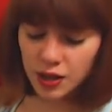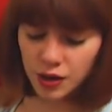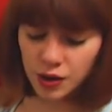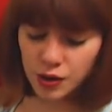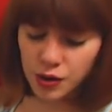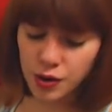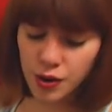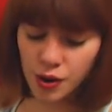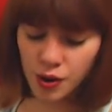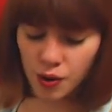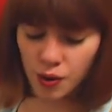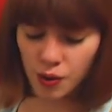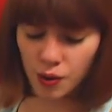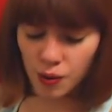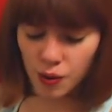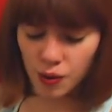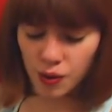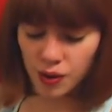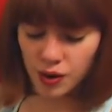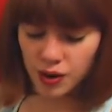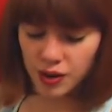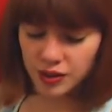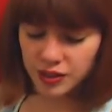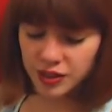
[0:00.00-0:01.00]
No,
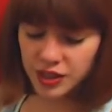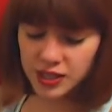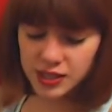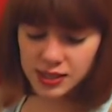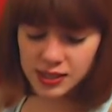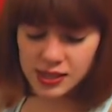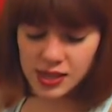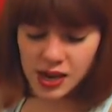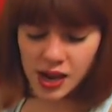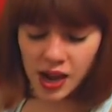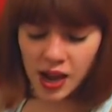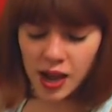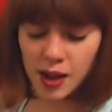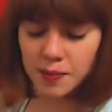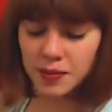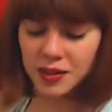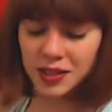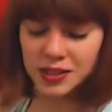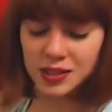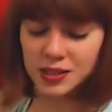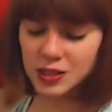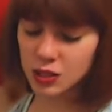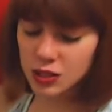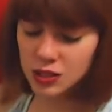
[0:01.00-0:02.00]
this time
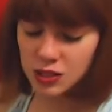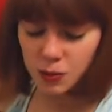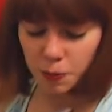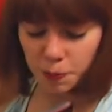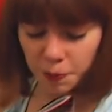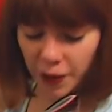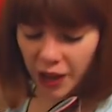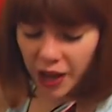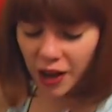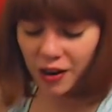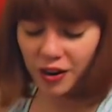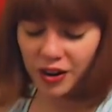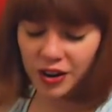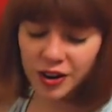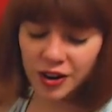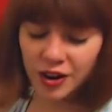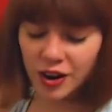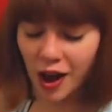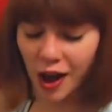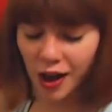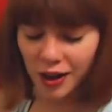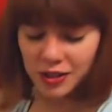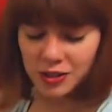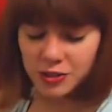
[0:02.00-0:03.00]
he's the Superior
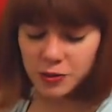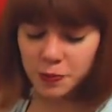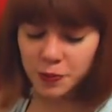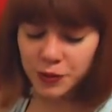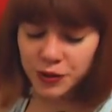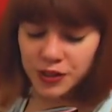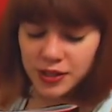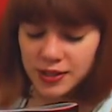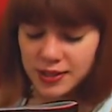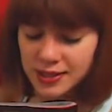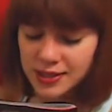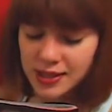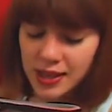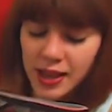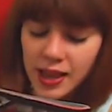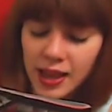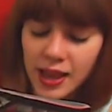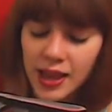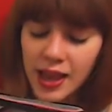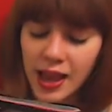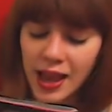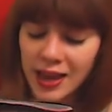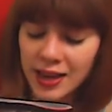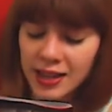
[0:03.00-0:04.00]
Octopus,
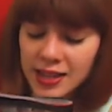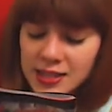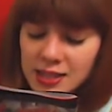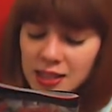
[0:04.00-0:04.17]
and he's